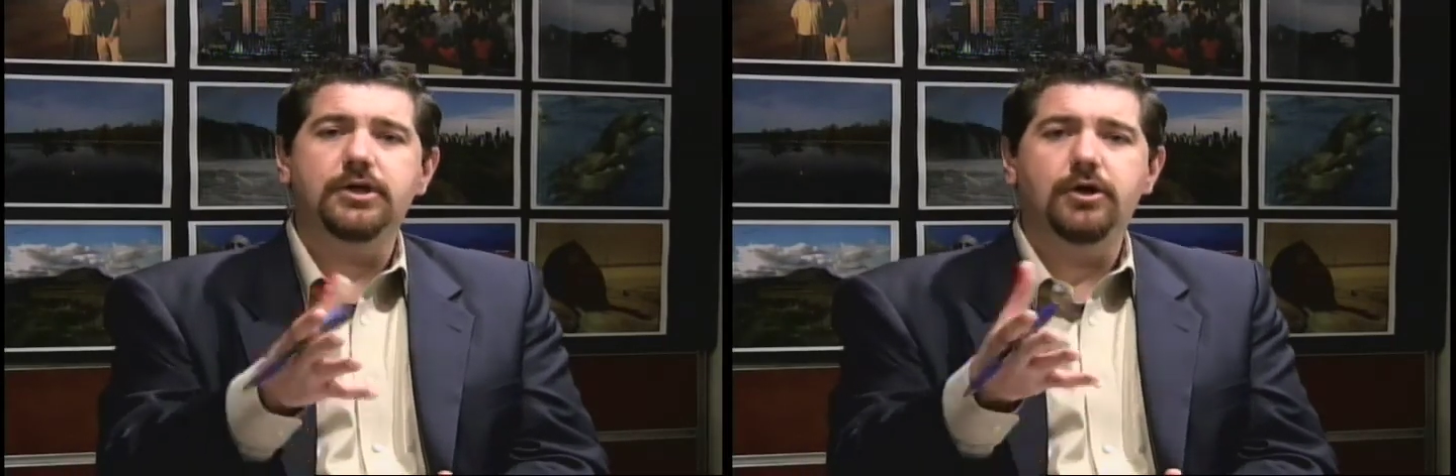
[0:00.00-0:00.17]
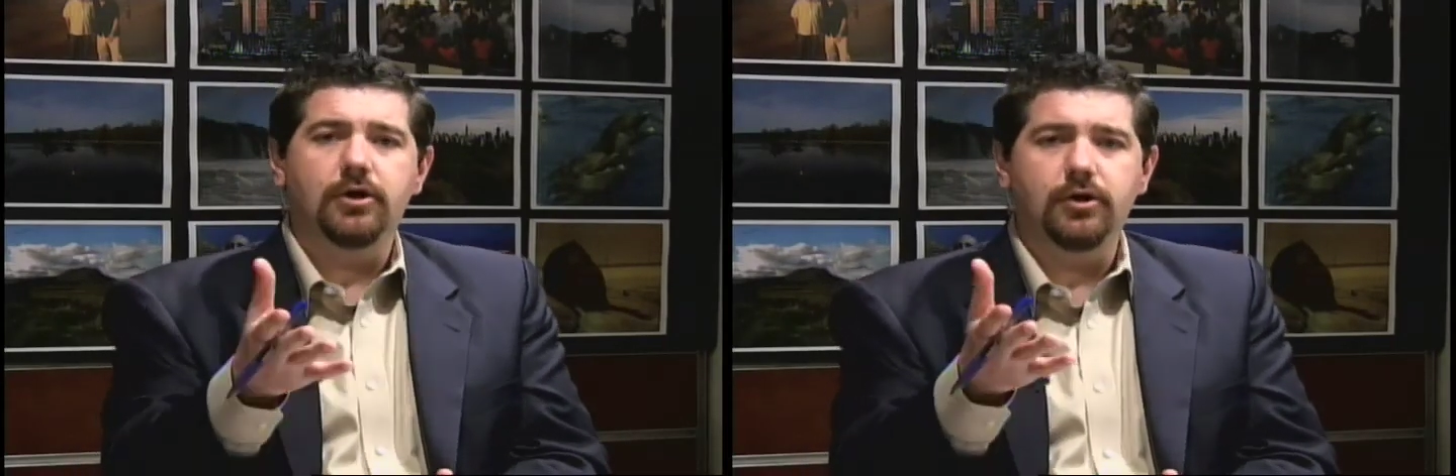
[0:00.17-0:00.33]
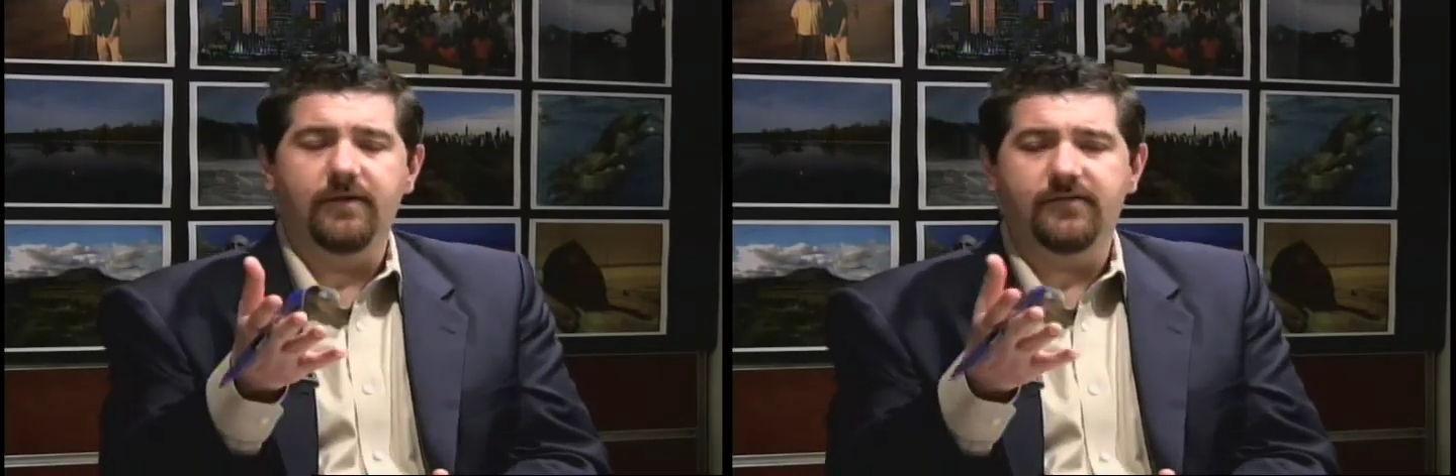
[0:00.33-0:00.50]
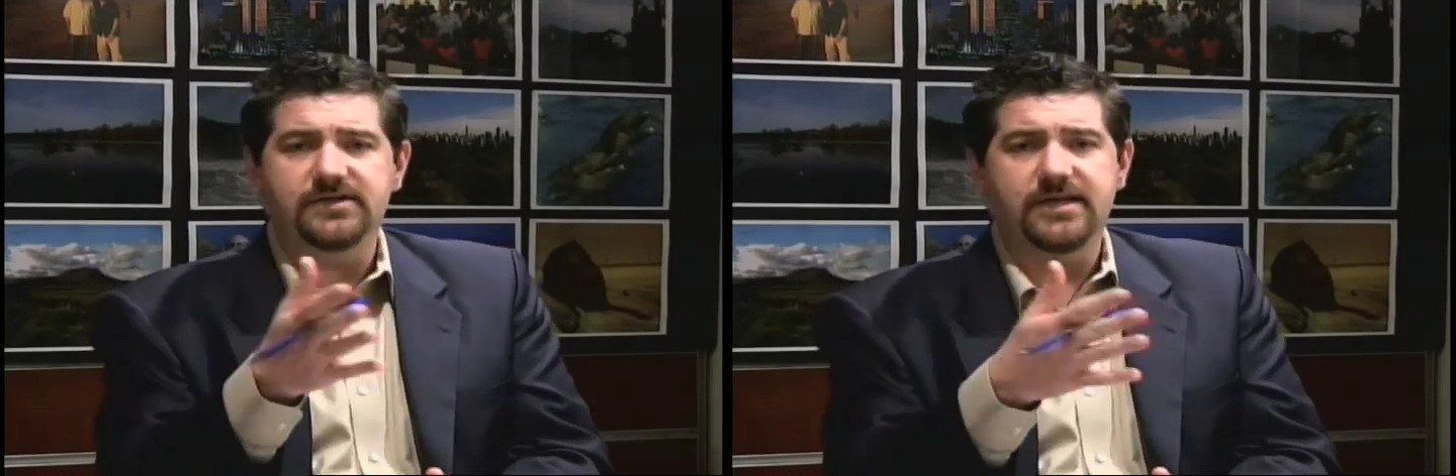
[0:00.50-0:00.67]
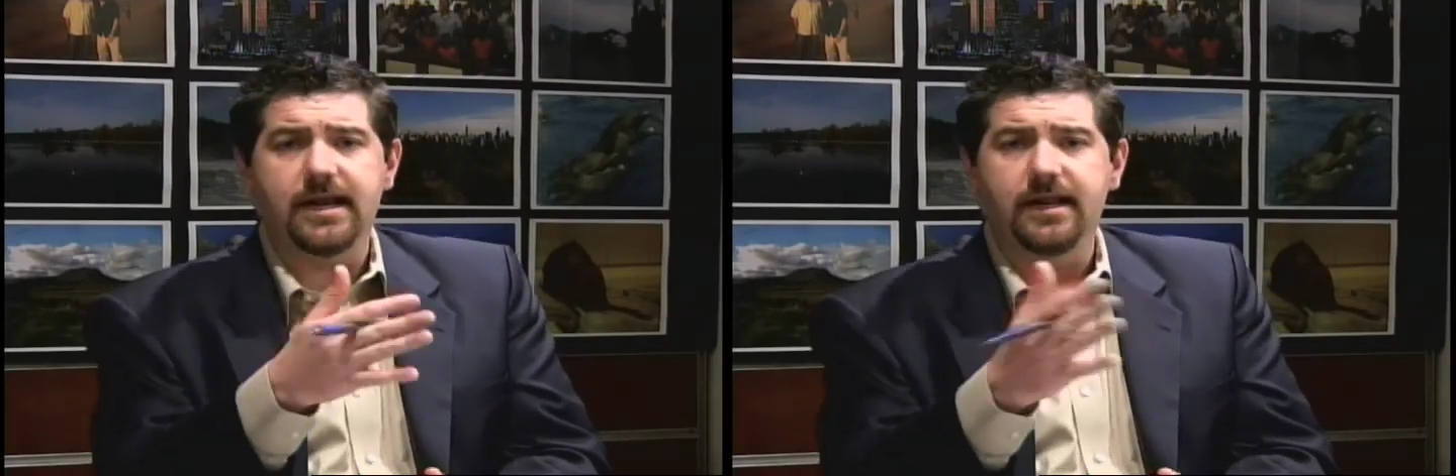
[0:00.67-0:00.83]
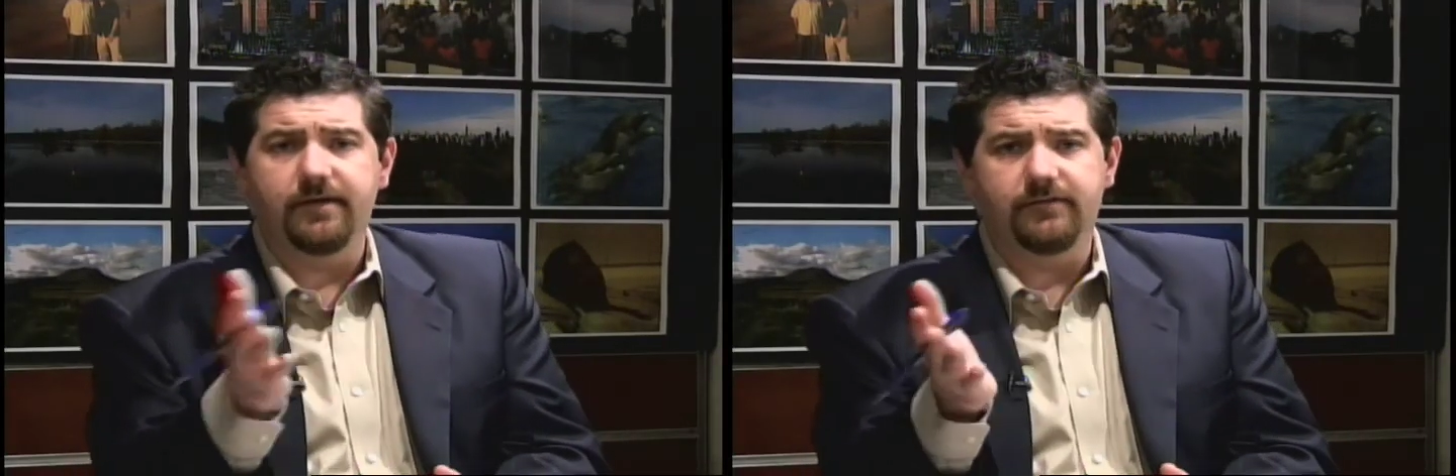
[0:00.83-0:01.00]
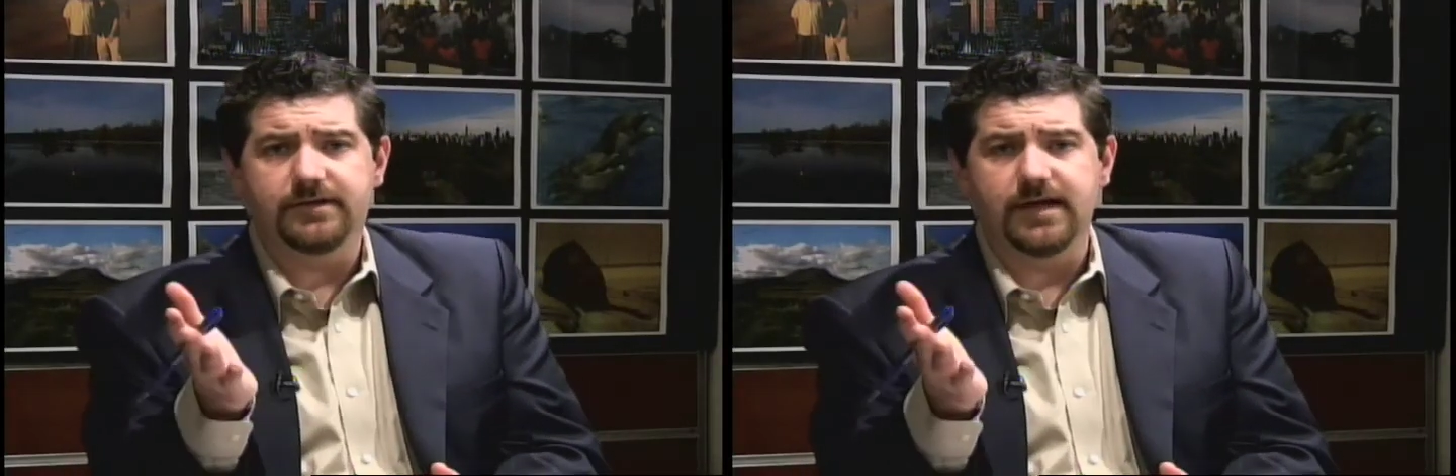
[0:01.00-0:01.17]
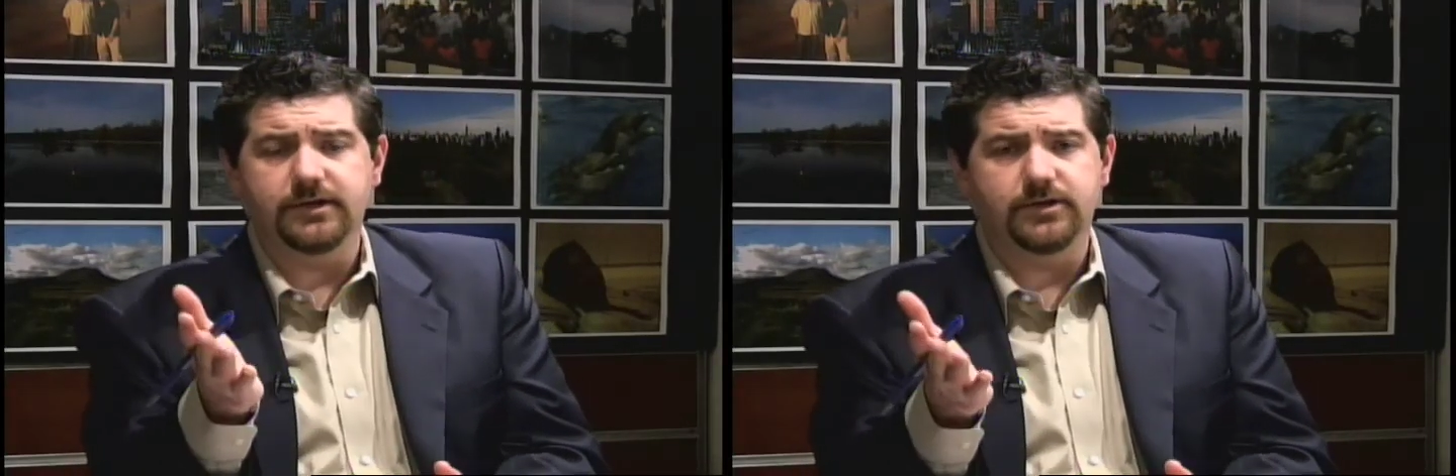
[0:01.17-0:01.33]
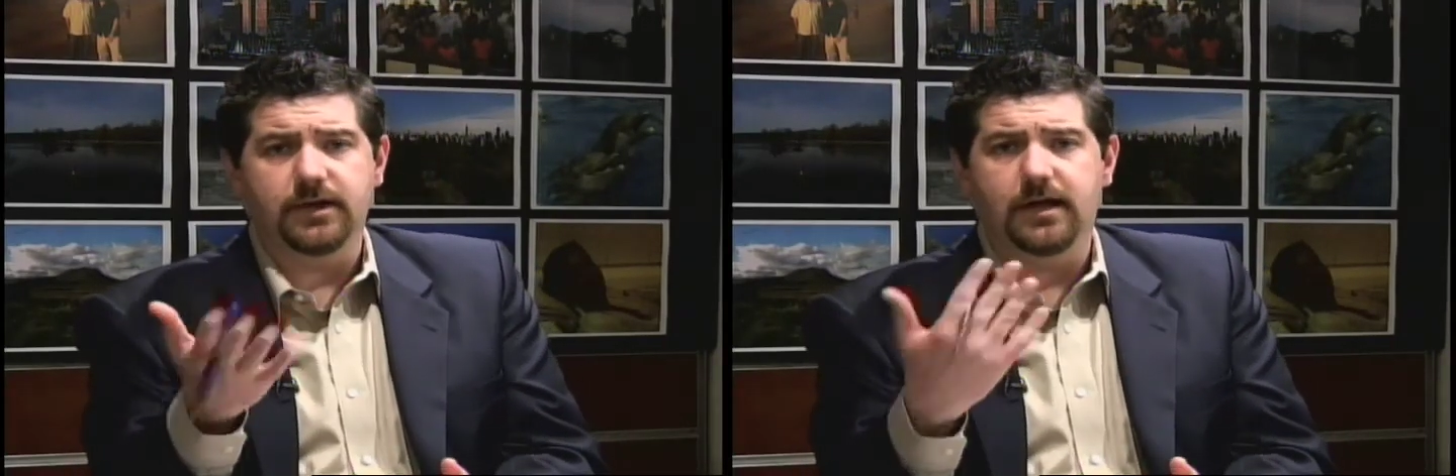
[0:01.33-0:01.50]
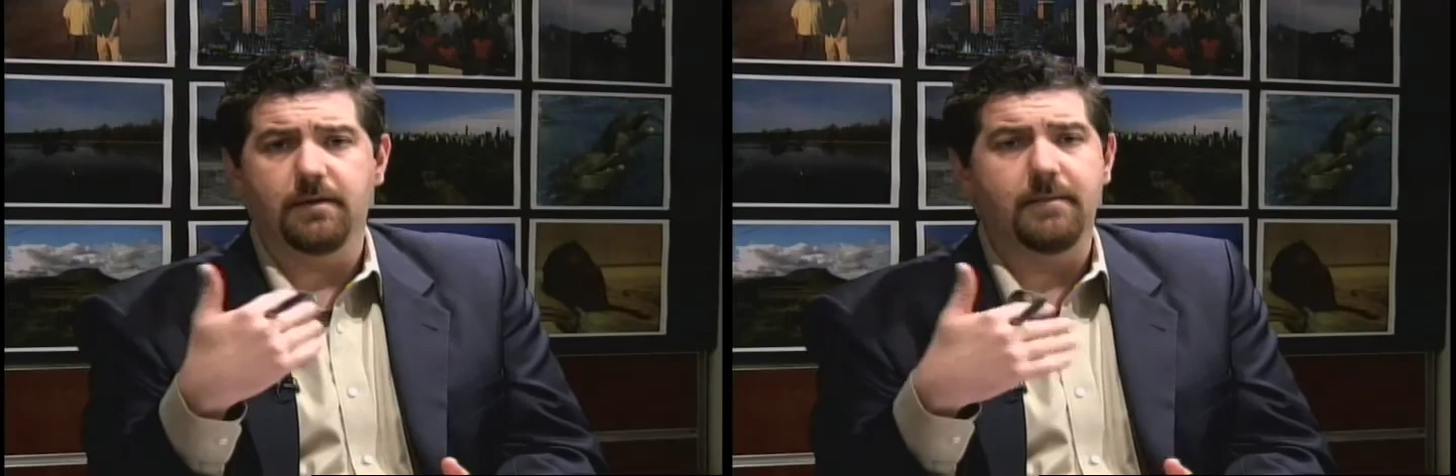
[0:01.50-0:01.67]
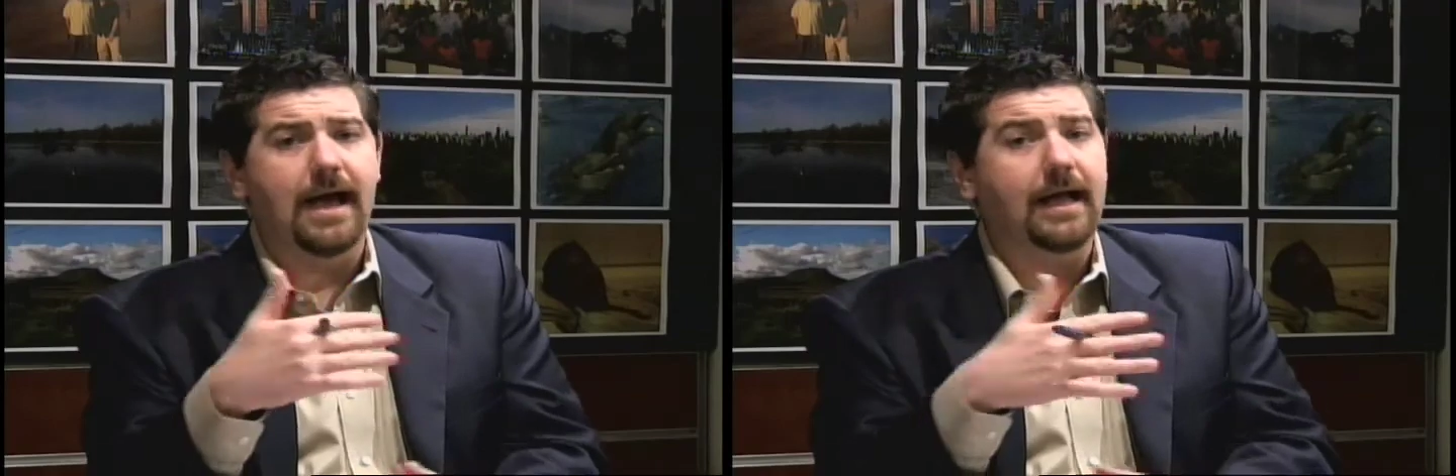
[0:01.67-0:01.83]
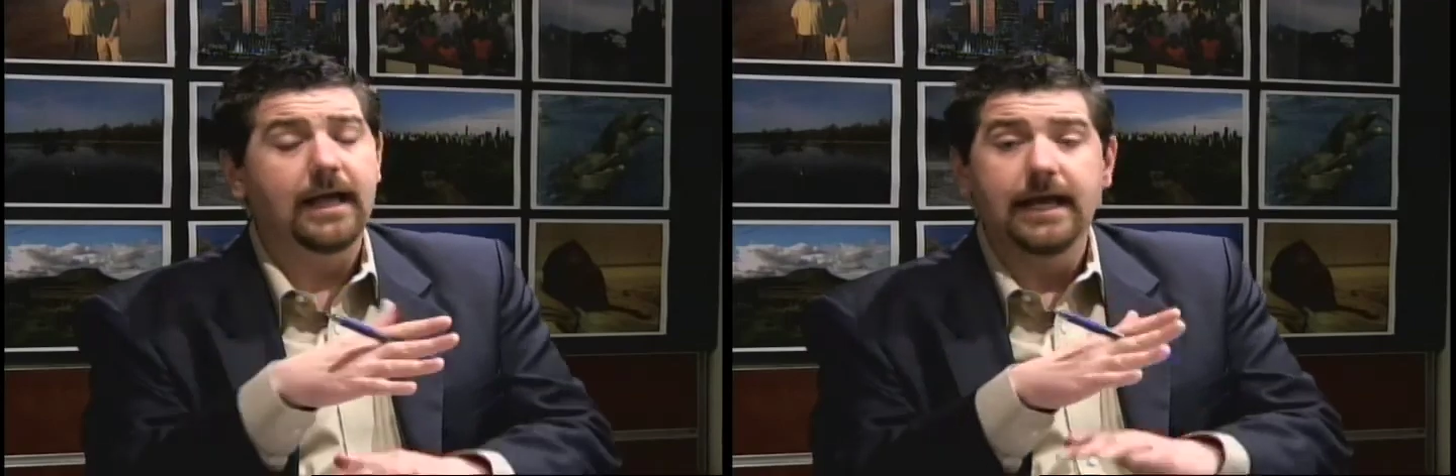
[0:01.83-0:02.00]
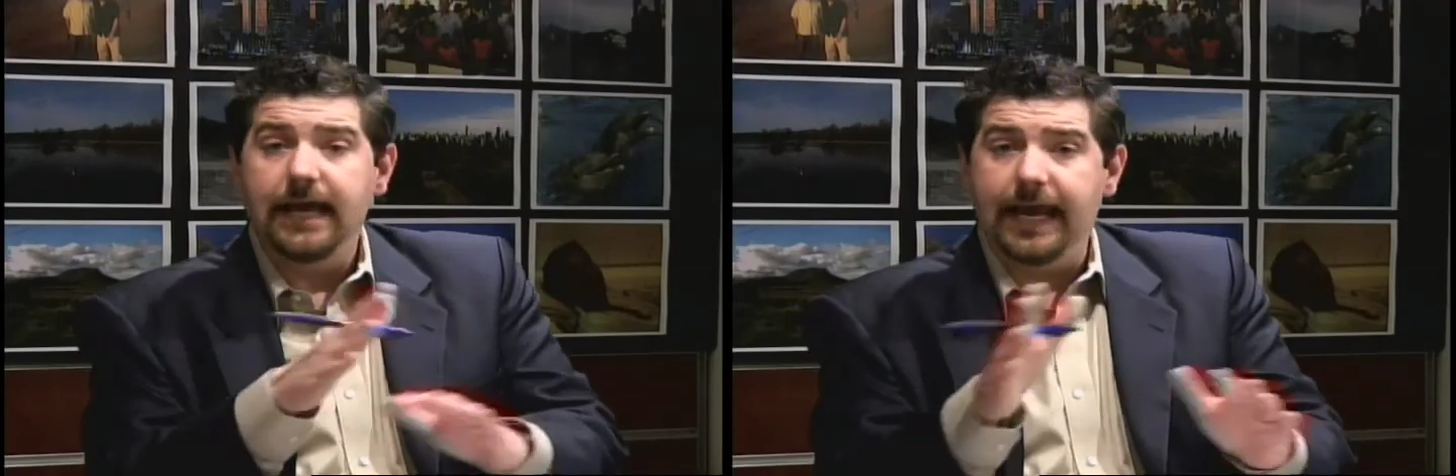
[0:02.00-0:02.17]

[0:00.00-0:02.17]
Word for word: You know, you have a standing invitation to come back